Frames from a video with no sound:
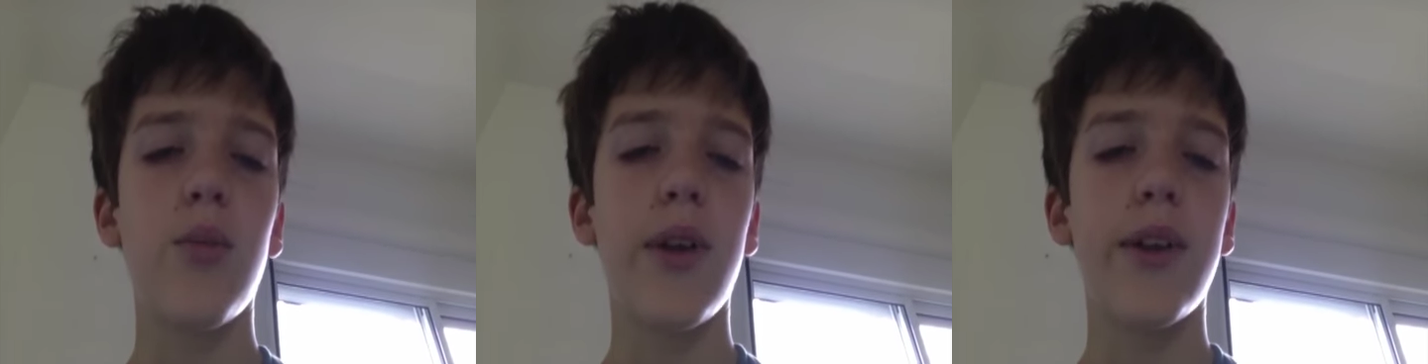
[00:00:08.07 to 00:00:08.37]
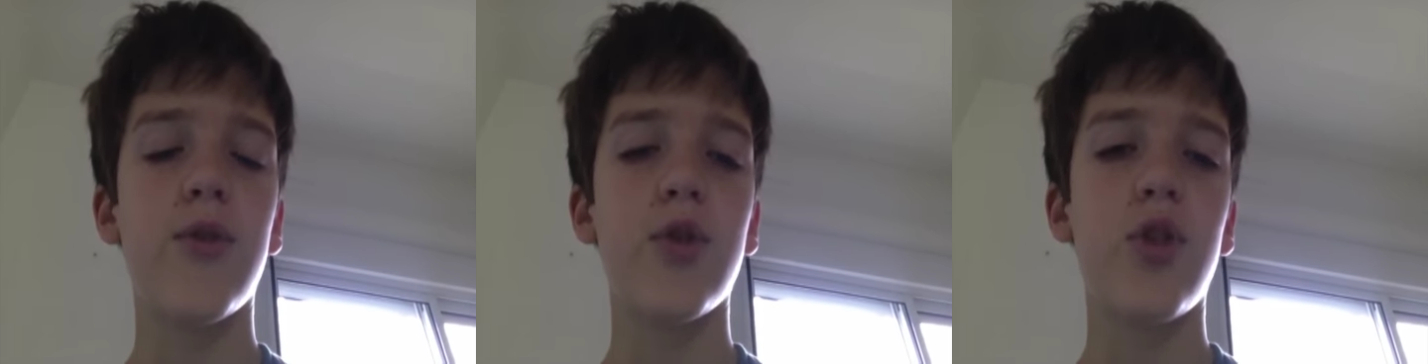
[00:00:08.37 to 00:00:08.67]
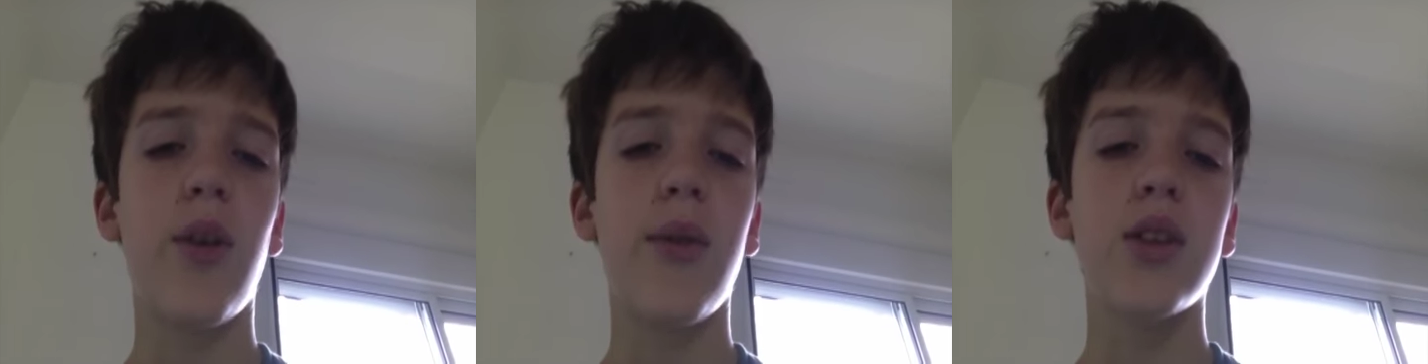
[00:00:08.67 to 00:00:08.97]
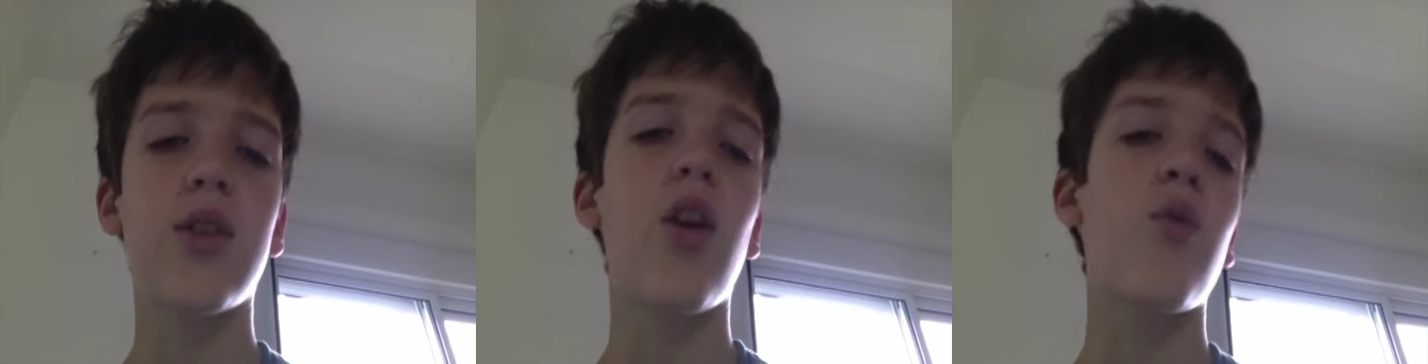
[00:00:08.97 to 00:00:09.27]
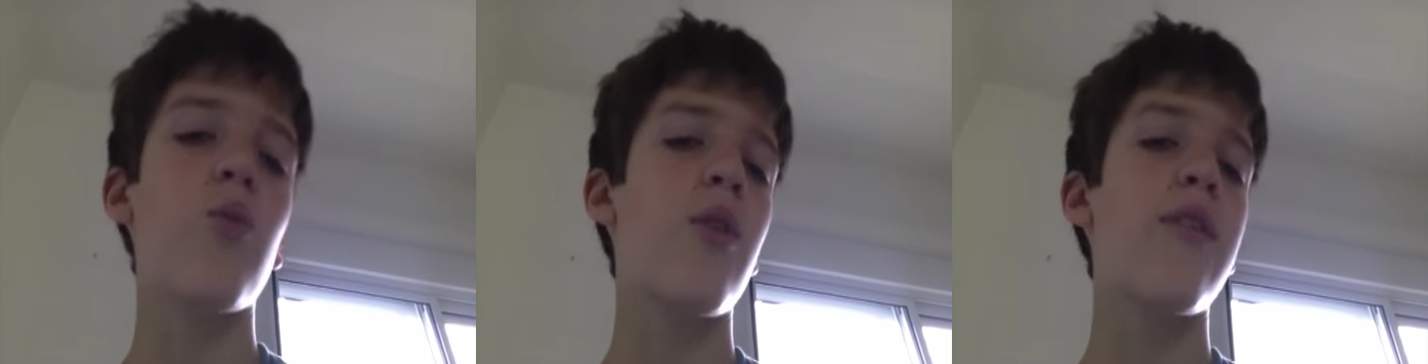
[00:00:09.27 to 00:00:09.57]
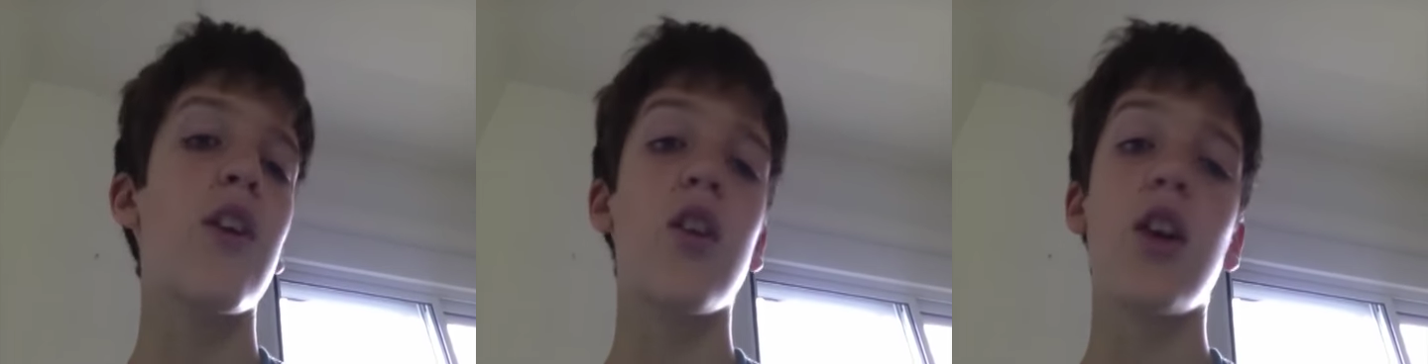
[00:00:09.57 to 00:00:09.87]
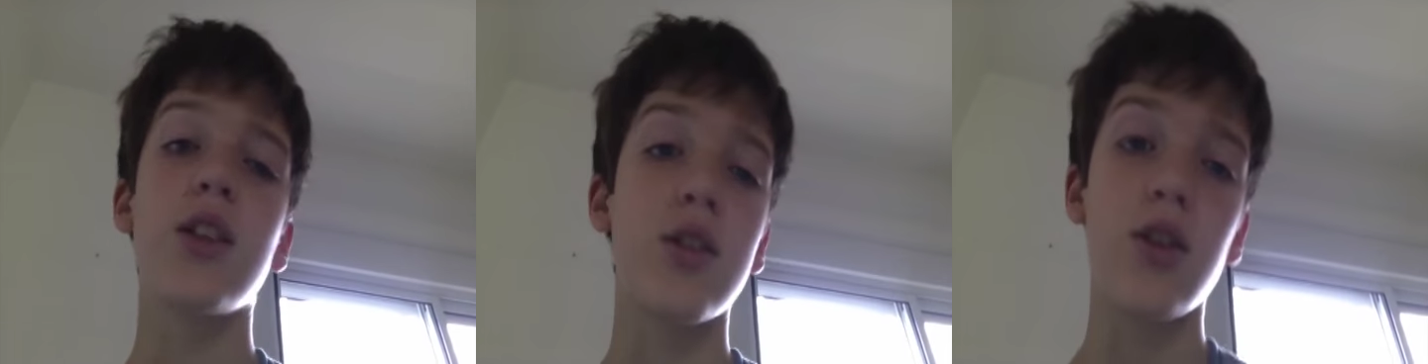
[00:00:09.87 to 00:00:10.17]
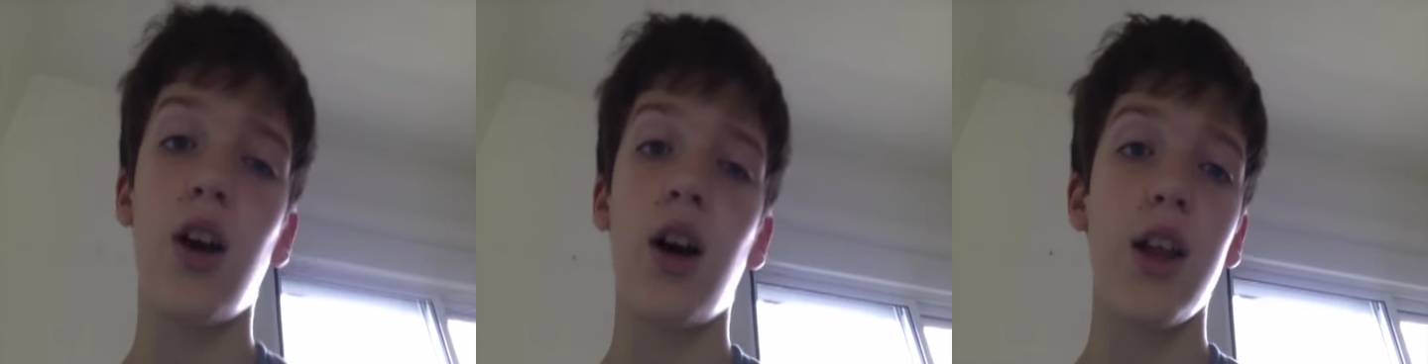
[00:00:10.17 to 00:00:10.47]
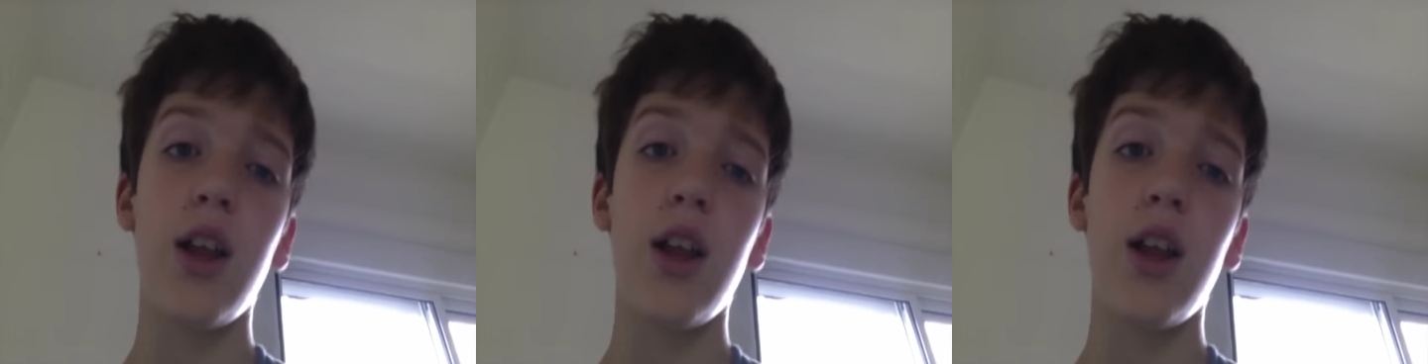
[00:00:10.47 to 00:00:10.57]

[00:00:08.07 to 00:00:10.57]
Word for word: Plants vs Zombies Garden Warfare, it's not.